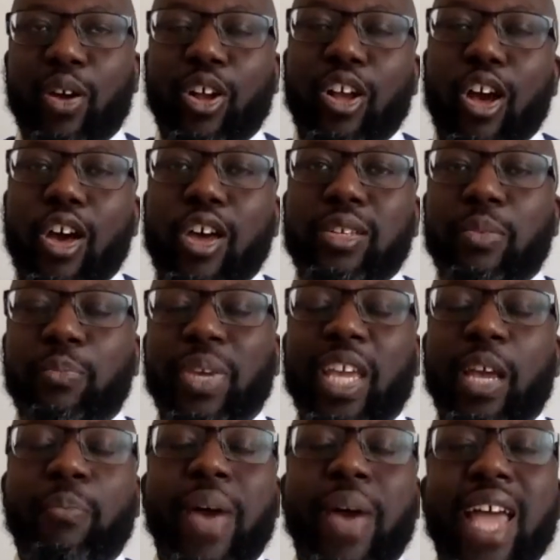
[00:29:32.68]
God
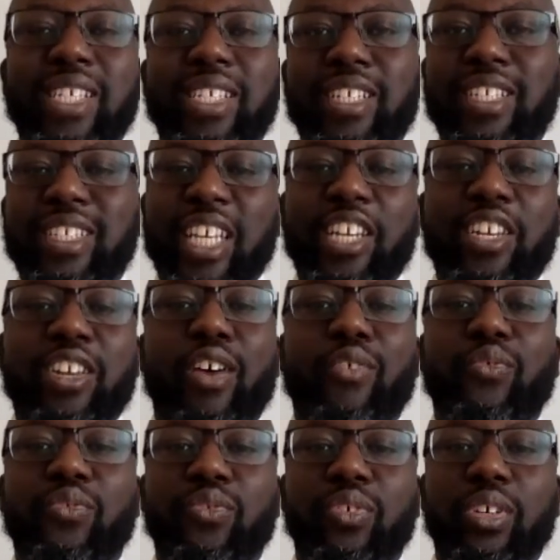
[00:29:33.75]
being passionate enough
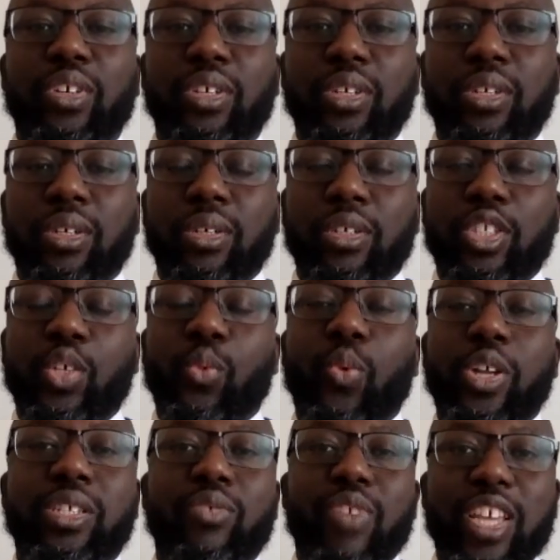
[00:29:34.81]
to
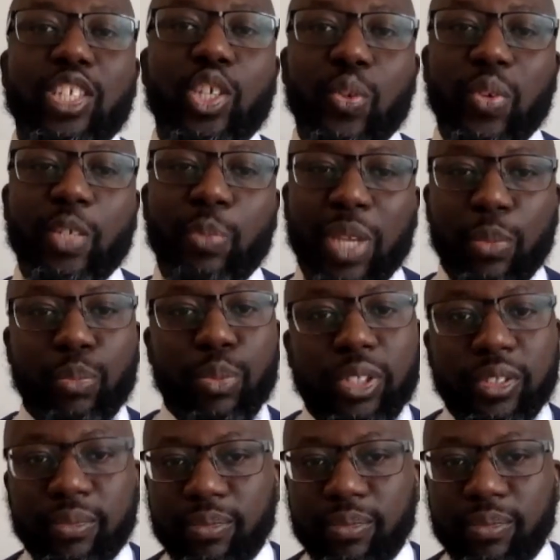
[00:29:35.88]
want to rescue his people.